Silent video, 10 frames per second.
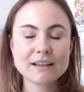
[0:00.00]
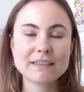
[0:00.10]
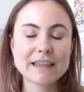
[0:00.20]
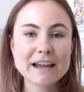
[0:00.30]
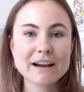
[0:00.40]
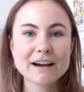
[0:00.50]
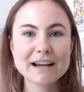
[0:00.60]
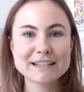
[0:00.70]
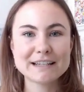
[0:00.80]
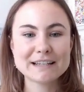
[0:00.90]
There, I
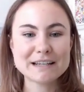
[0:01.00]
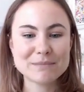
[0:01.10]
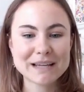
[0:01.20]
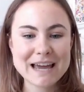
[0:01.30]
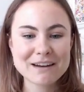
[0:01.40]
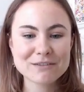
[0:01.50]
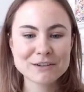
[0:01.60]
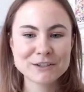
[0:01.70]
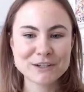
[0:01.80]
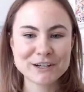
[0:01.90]
studied mechanical
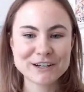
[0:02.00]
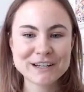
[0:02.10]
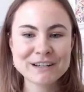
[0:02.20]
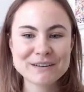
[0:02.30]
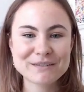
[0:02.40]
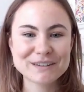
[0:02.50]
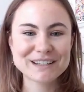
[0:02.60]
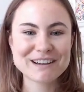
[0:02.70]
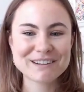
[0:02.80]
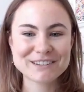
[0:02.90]
engineering with a
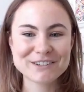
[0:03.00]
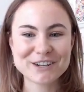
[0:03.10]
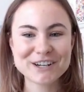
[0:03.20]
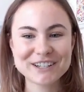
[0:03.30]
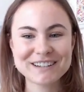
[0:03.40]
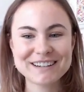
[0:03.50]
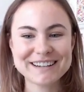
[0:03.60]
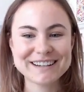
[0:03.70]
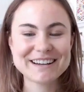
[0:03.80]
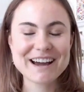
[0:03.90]
concentration
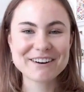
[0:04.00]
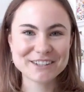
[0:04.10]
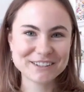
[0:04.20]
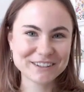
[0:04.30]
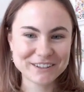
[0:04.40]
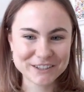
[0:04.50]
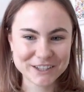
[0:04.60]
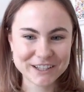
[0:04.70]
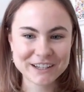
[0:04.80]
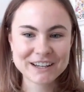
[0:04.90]
in Irish
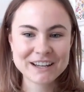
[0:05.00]
literature.